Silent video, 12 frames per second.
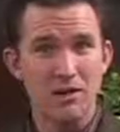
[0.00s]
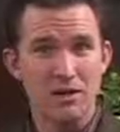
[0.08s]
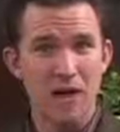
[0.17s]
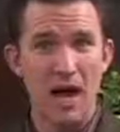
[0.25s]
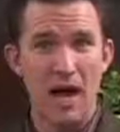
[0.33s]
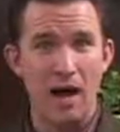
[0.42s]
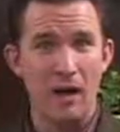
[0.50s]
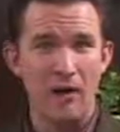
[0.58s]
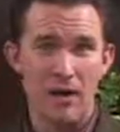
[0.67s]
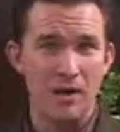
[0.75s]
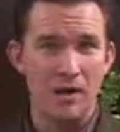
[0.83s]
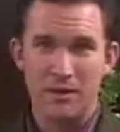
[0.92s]
child,
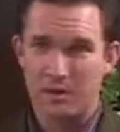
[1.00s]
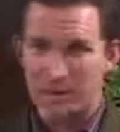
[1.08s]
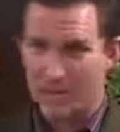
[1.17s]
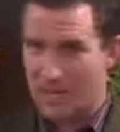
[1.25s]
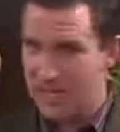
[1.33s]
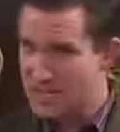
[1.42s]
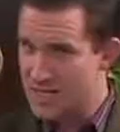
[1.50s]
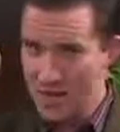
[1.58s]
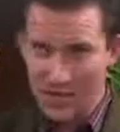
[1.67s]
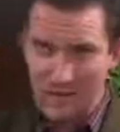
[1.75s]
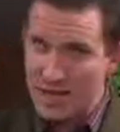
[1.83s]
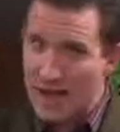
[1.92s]
he's not
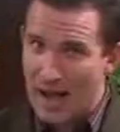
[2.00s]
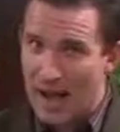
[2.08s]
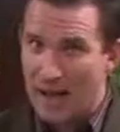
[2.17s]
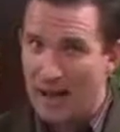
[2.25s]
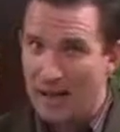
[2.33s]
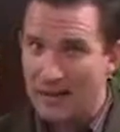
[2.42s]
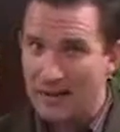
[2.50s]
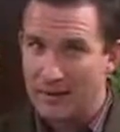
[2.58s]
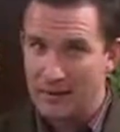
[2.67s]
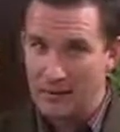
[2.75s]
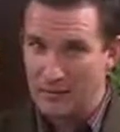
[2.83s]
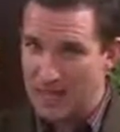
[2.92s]
going to die.
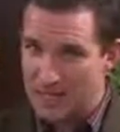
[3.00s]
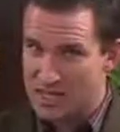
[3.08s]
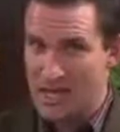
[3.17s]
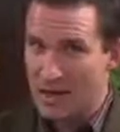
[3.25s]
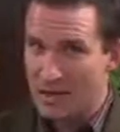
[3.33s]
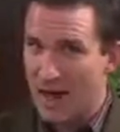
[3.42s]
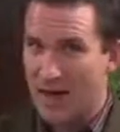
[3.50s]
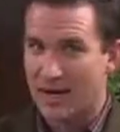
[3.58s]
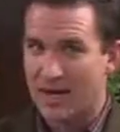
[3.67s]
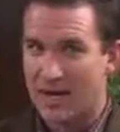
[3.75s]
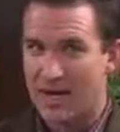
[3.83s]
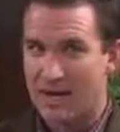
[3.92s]
It may seem
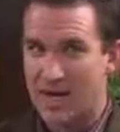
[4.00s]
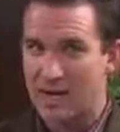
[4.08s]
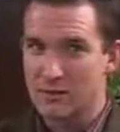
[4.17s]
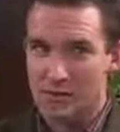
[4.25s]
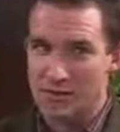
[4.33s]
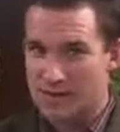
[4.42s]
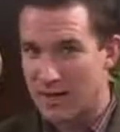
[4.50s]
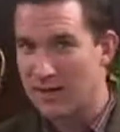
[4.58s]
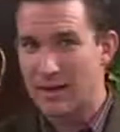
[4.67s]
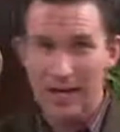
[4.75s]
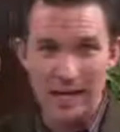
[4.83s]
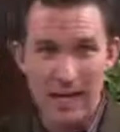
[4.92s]
like it at times, but it's not
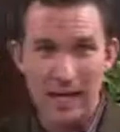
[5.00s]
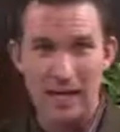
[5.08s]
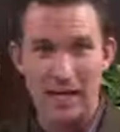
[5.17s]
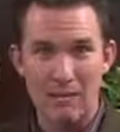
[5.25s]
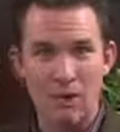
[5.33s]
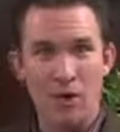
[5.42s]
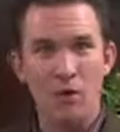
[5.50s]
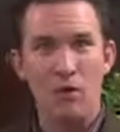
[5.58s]
going to kill him.